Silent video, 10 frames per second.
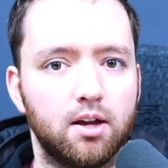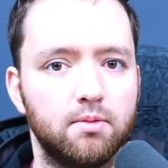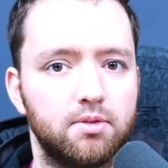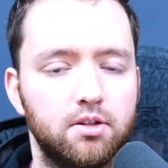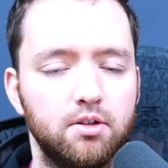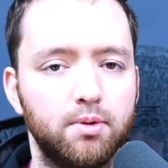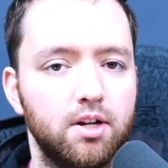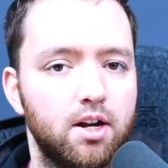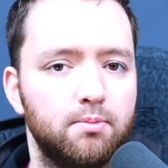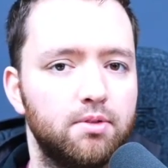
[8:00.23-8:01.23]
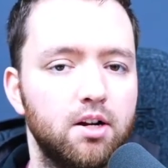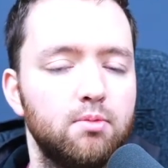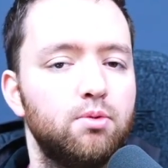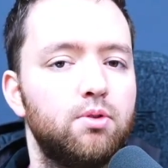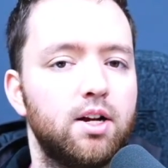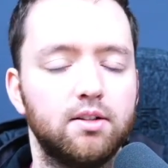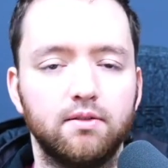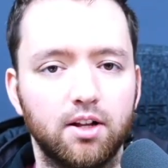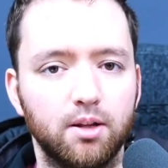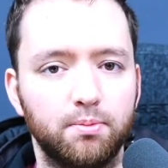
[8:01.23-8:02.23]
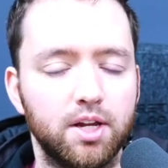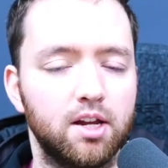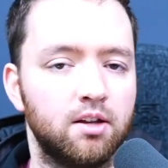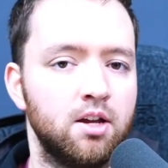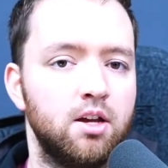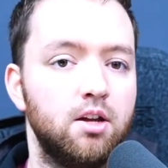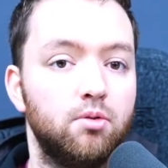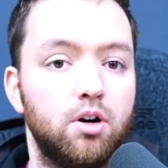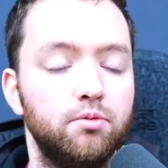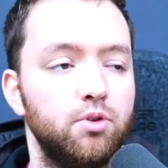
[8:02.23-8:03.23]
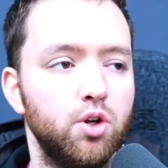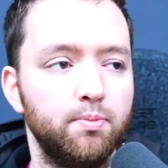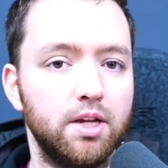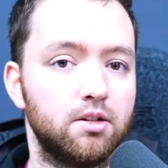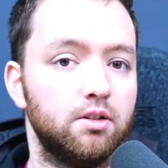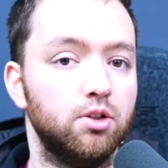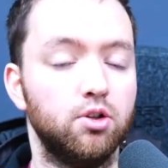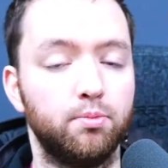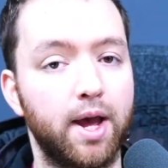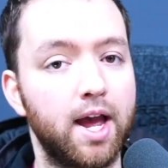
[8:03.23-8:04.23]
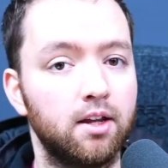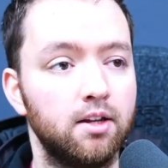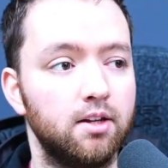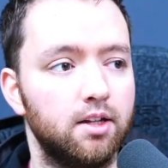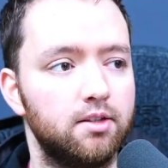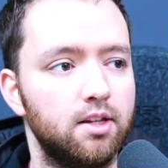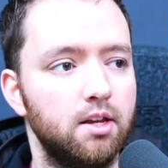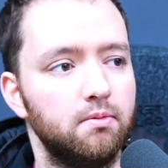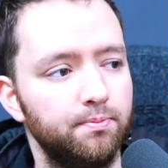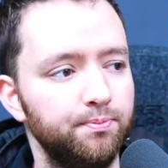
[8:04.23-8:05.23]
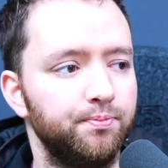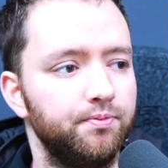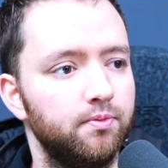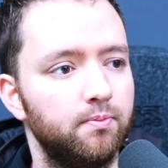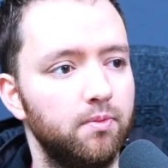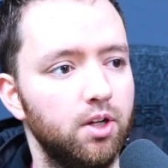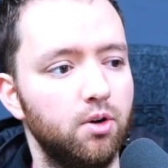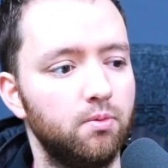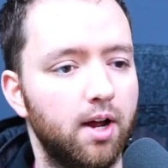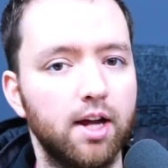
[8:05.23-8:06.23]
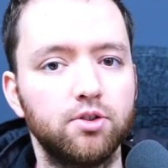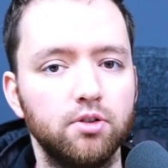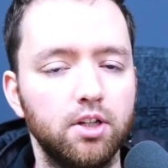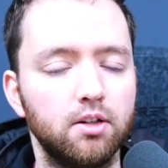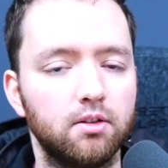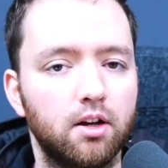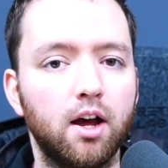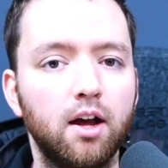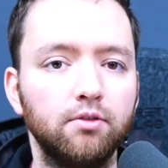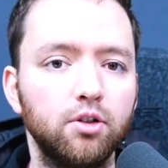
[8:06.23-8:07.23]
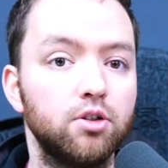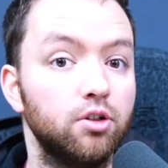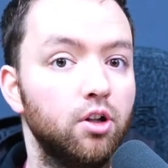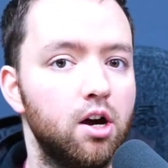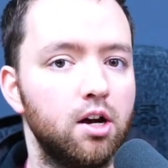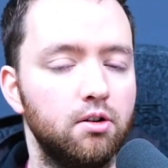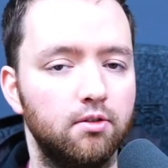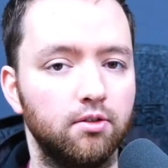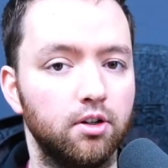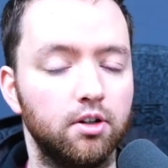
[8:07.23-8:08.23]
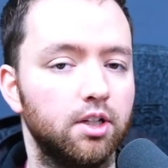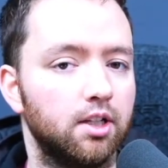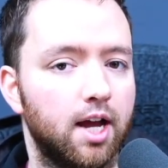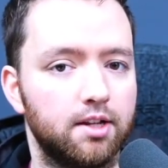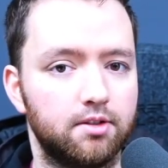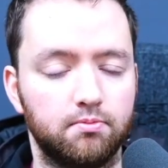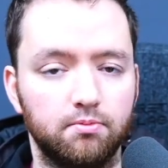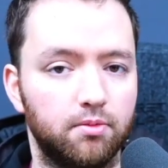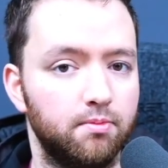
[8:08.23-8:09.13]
I, am stupid, I'm terrible at developing, well, you can basically look back and see, hmm, you know, actually, I- I've learned a lot over the last